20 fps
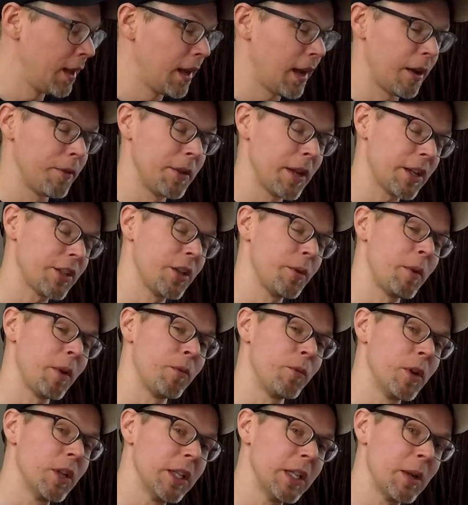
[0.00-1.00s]
I've actually been
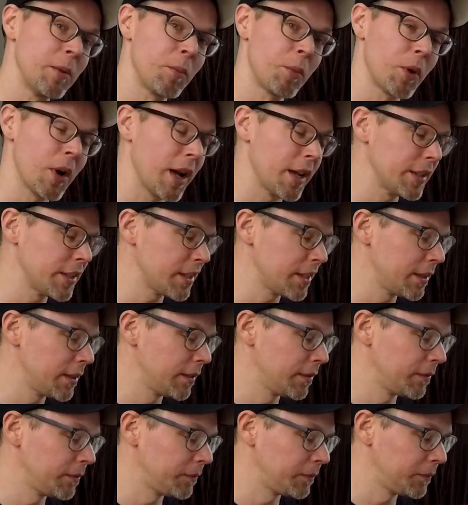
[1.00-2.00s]
really impressed
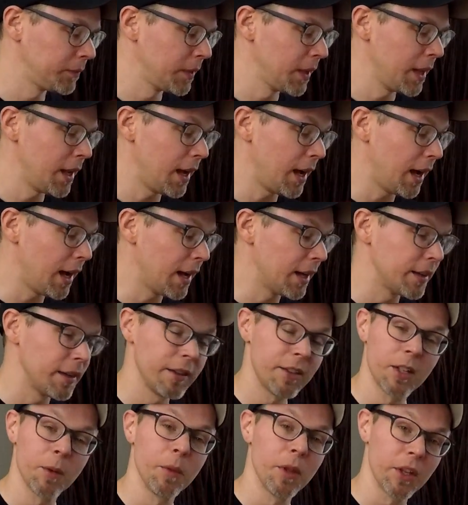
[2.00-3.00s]
on
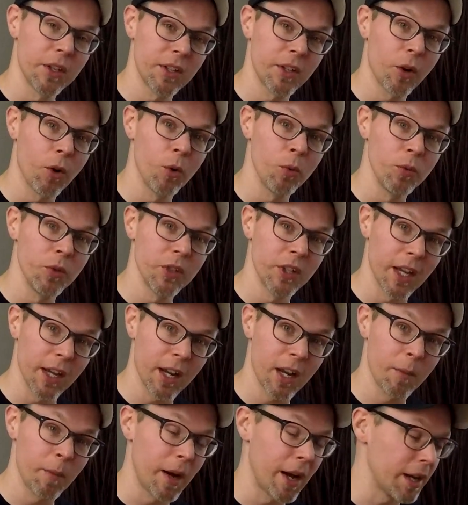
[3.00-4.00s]
some of the tones that
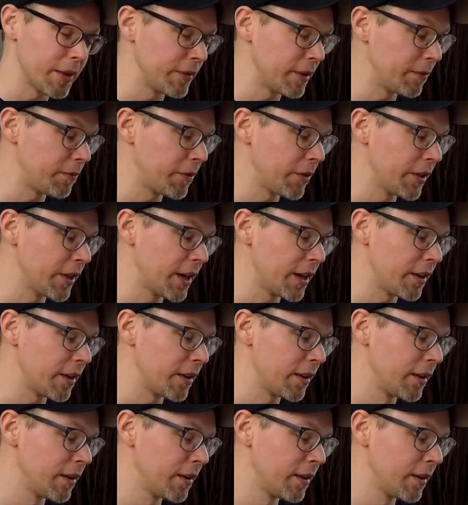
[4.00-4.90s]
come out of it for there.